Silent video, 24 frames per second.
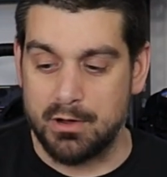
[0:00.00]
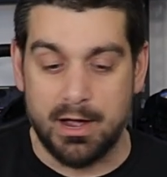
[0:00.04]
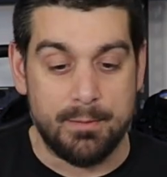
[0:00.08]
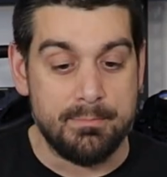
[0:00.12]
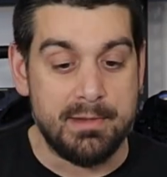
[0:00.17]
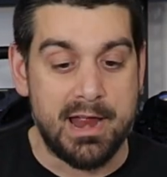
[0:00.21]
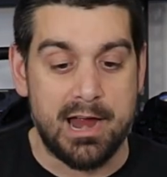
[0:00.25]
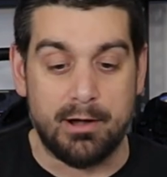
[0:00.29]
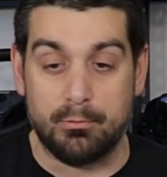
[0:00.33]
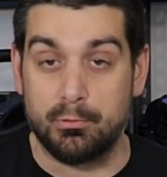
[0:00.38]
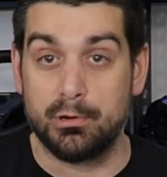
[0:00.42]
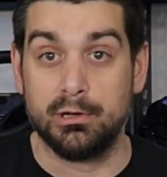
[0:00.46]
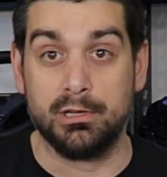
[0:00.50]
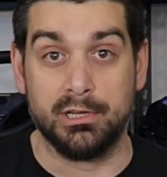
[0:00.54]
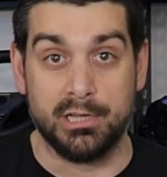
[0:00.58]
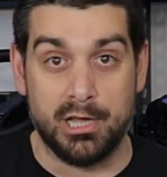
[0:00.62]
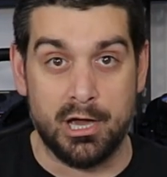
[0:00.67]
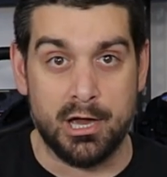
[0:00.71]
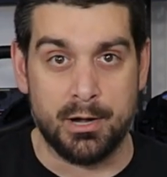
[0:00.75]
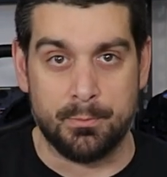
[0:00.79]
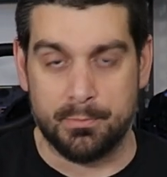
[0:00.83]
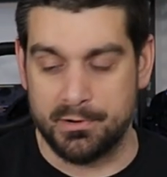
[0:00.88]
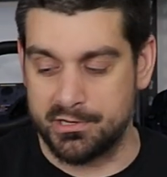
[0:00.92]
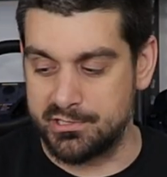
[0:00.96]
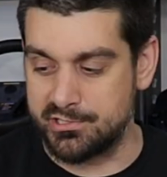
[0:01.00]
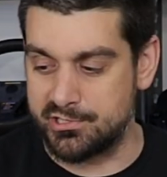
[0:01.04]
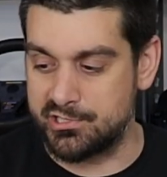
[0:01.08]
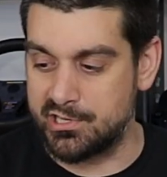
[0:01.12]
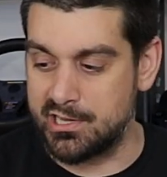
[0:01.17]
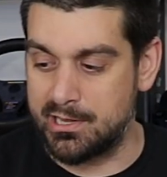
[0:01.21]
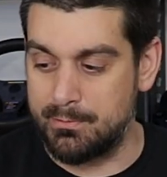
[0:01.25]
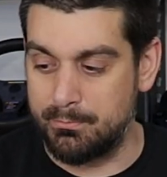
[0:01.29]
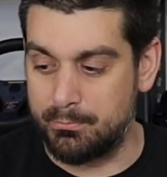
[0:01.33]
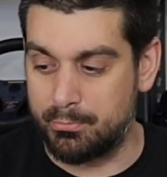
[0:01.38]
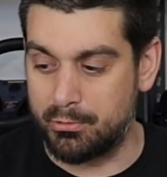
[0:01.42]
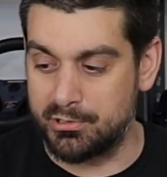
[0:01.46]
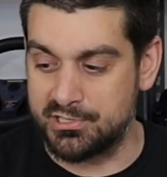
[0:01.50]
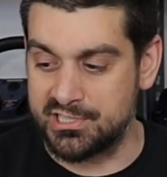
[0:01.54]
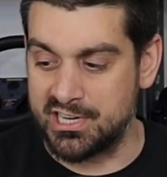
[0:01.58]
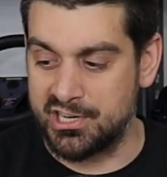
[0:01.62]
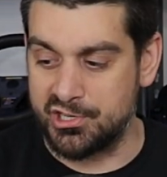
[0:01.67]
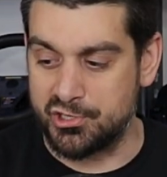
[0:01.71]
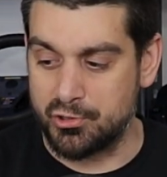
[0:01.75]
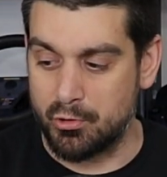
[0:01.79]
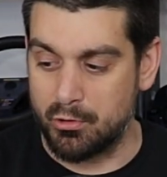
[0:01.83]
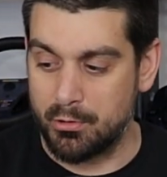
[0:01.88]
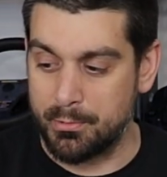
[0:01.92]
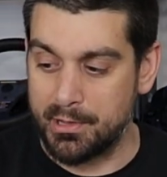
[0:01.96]
I'm not really
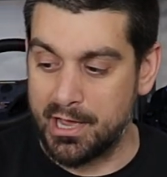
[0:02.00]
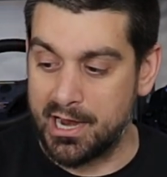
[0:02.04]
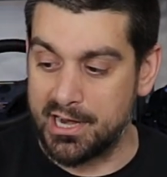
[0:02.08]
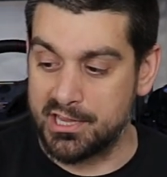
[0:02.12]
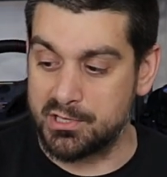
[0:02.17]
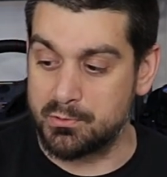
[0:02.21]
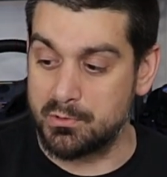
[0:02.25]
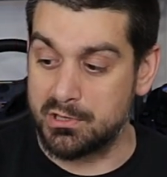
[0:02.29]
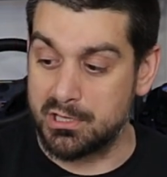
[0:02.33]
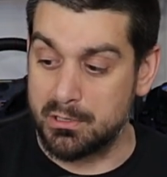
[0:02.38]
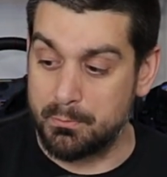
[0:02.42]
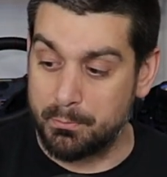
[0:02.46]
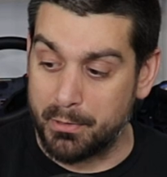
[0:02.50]
100% sure, to be honest with you.